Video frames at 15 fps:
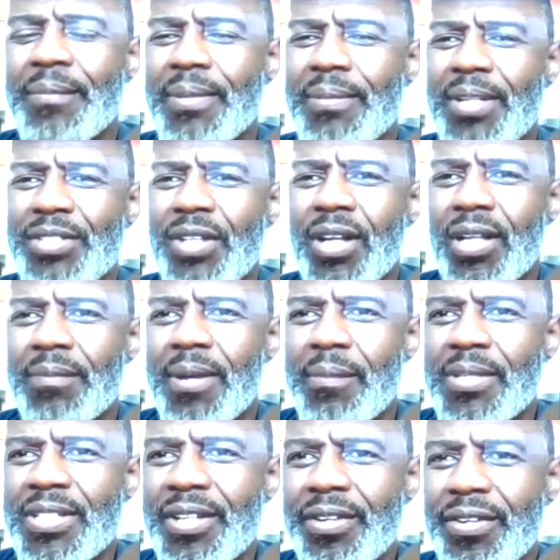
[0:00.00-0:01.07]
But I'm not talking
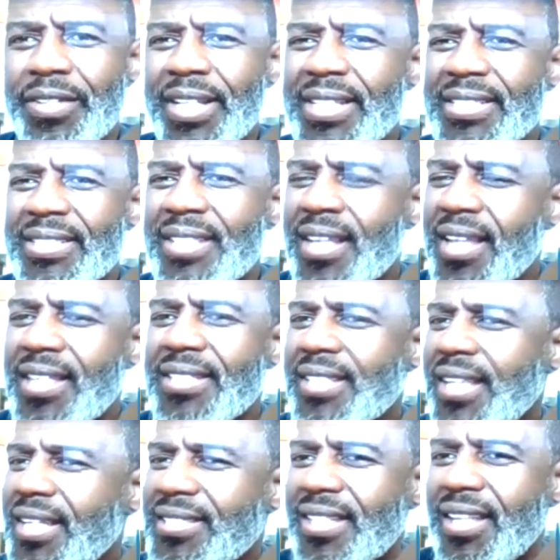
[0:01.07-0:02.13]
about material things. None of
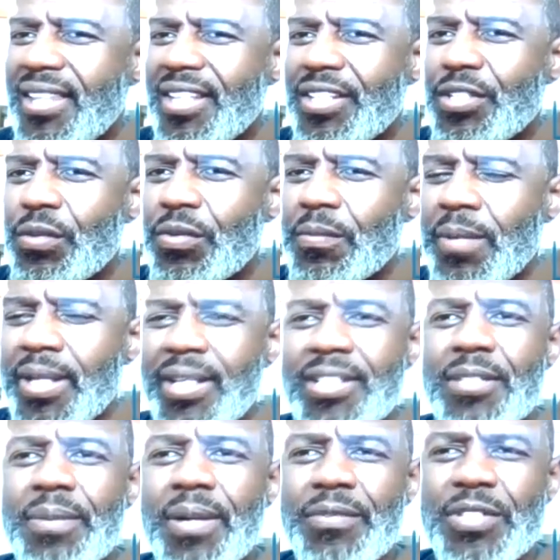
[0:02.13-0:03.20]
this has anything to do with money.
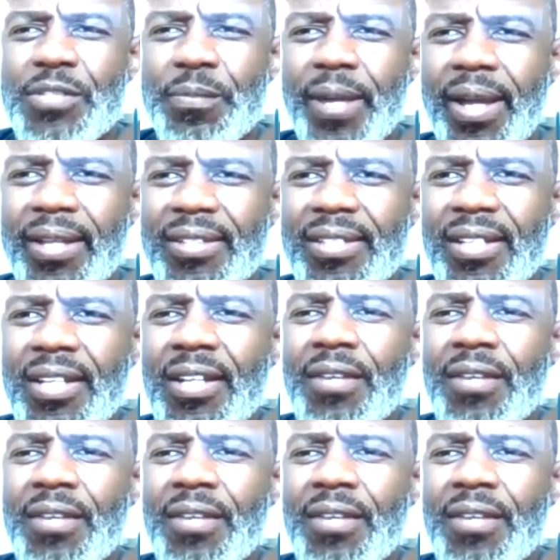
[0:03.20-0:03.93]
It's about respect.